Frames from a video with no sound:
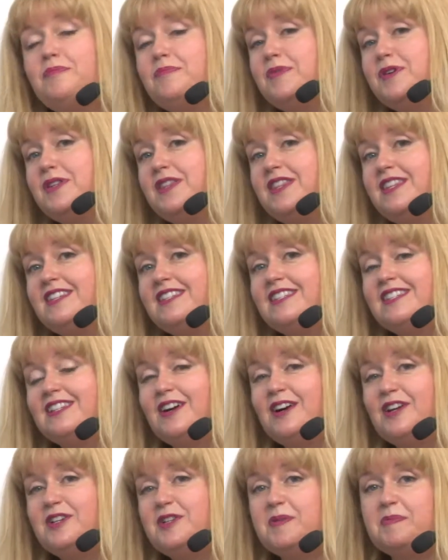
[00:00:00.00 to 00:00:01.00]
put this
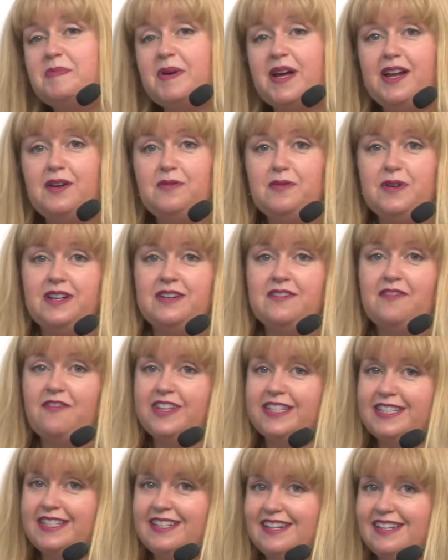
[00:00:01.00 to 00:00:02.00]
on your pet when
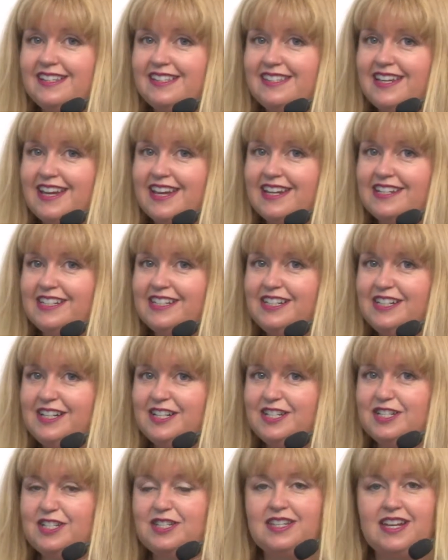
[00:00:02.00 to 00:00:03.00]
visiting Santa
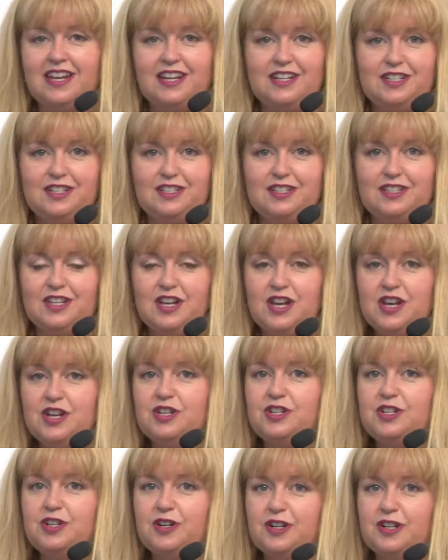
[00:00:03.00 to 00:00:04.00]
because Santa's
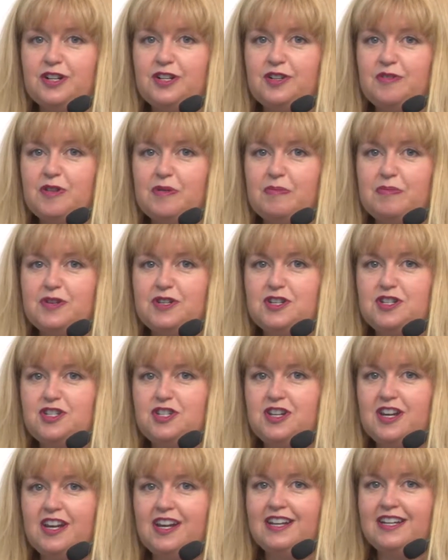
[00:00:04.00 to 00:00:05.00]
sure to
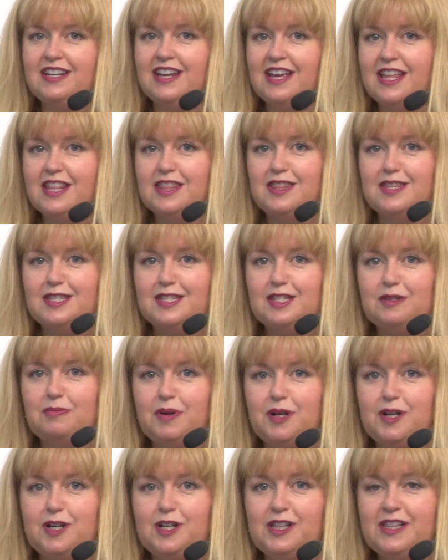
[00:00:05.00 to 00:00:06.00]
appreciate this
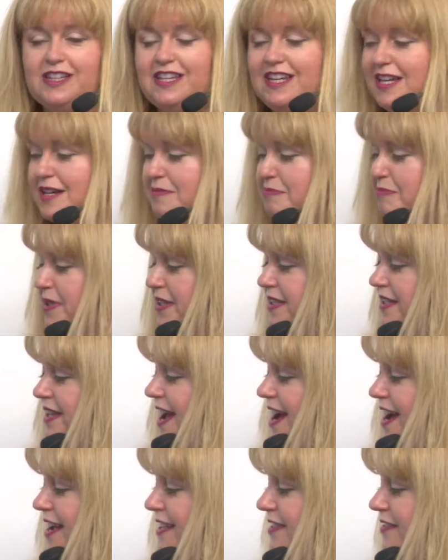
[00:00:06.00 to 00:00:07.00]
sparkly
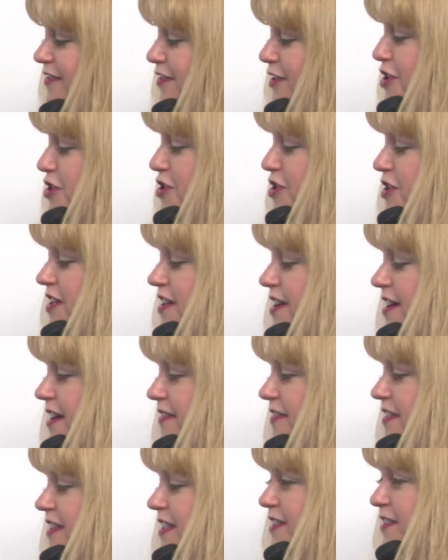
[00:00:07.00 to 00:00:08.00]
pizzazz version
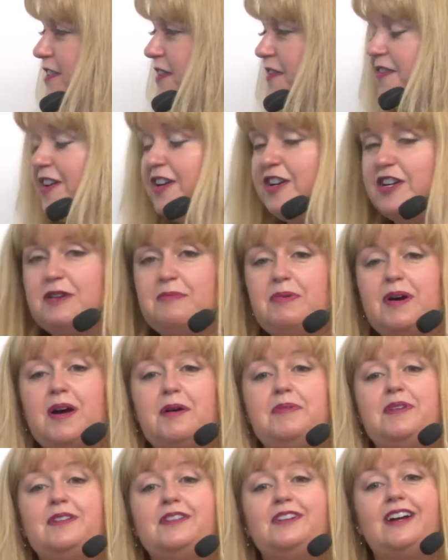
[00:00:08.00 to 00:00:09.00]
of his very
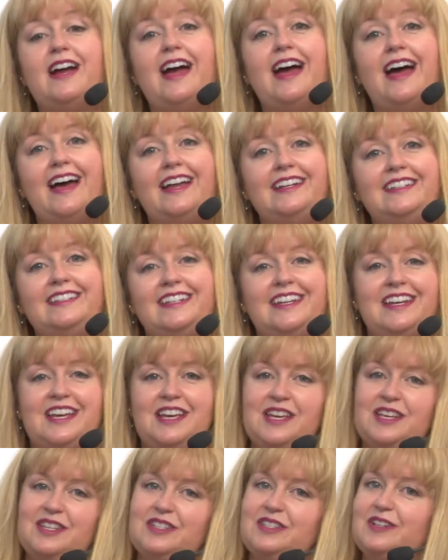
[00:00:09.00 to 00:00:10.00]
popular hat.
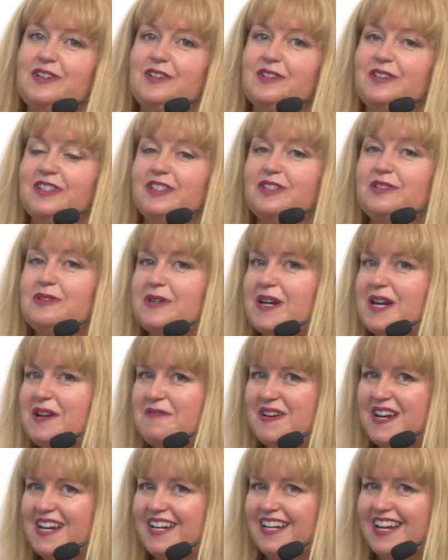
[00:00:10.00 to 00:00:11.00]
So it's a great
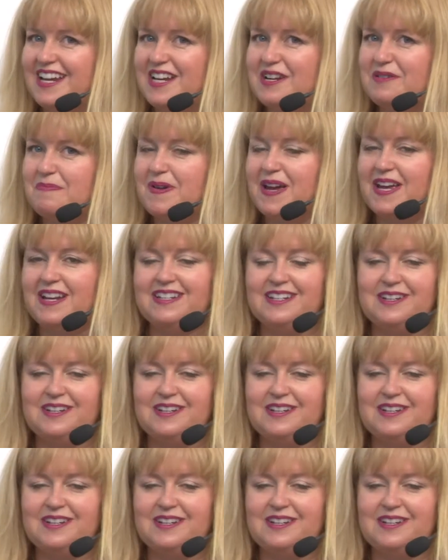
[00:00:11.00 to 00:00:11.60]
way to get your pet